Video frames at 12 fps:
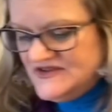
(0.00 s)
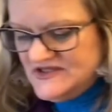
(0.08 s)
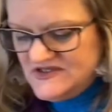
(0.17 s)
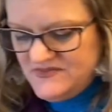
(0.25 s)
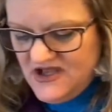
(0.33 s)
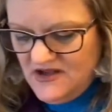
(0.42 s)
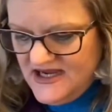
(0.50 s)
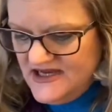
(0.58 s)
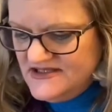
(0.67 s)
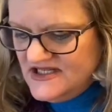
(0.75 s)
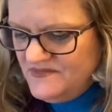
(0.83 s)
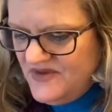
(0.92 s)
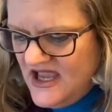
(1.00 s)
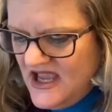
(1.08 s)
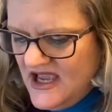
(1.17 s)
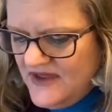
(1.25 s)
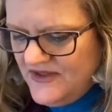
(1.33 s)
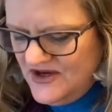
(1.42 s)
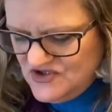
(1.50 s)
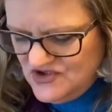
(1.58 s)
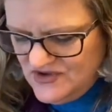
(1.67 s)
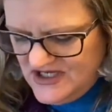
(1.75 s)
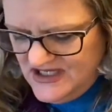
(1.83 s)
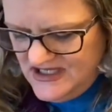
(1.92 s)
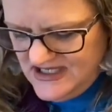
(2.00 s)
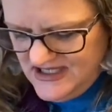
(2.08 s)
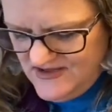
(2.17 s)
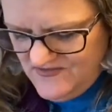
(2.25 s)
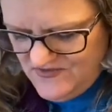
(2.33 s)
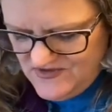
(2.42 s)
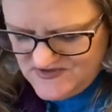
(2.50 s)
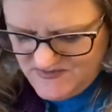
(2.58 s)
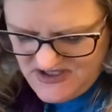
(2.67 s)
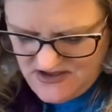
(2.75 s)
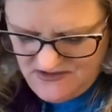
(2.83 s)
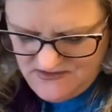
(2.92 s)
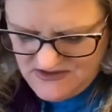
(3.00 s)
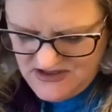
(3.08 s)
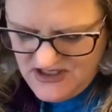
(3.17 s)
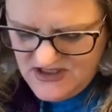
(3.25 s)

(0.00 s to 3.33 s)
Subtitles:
this belt. I did pay, I think, $2.99 for this belt.